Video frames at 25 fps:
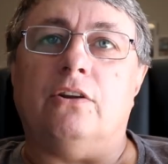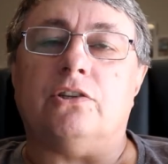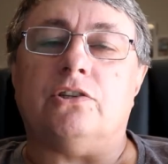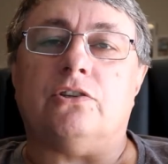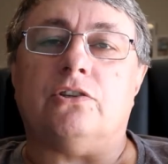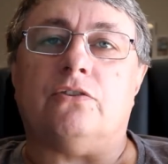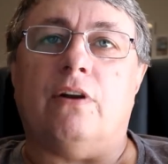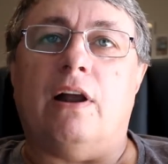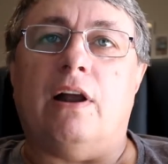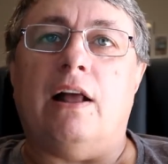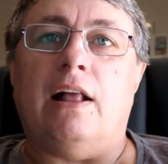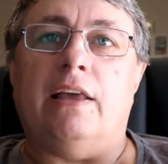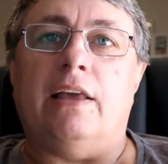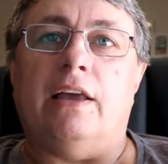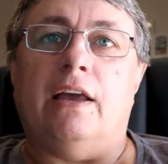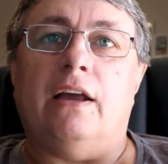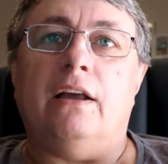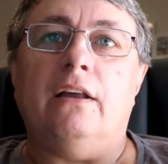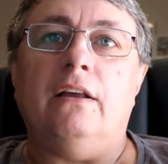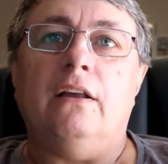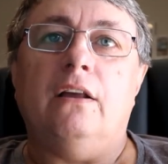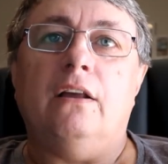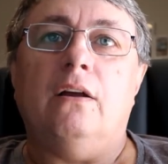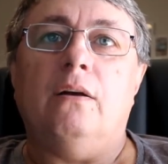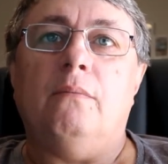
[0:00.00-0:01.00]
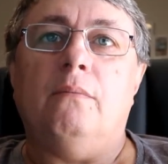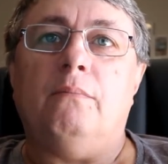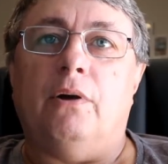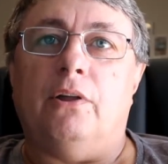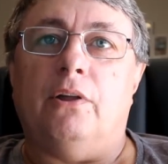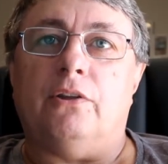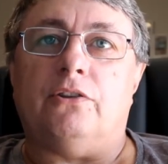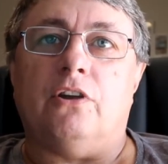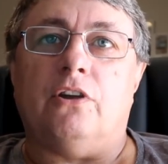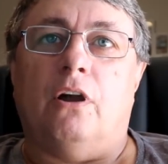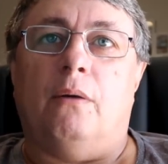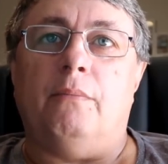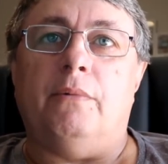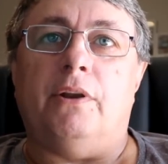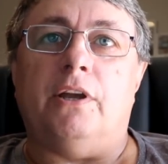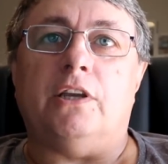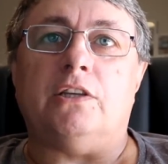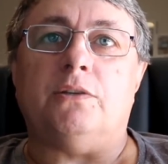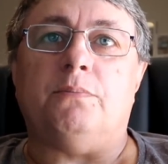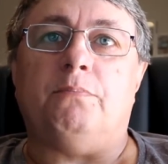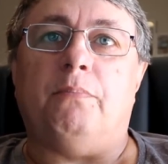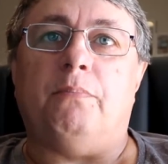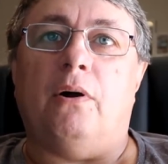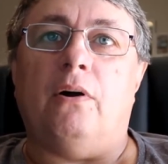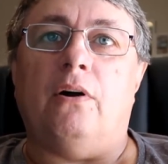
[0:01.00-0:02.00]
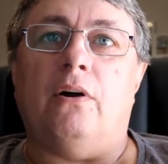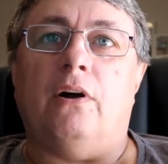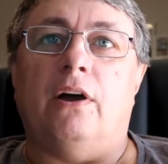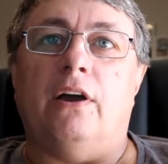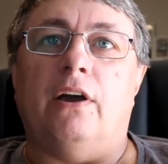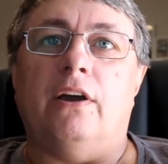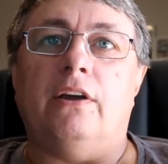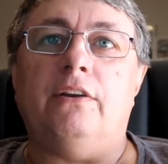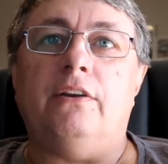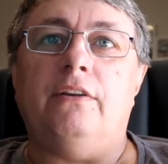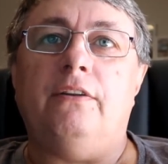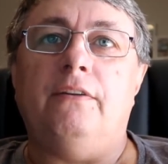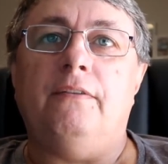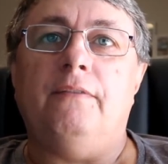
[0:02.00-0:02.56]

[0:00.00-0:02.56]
Australia by the time it expired,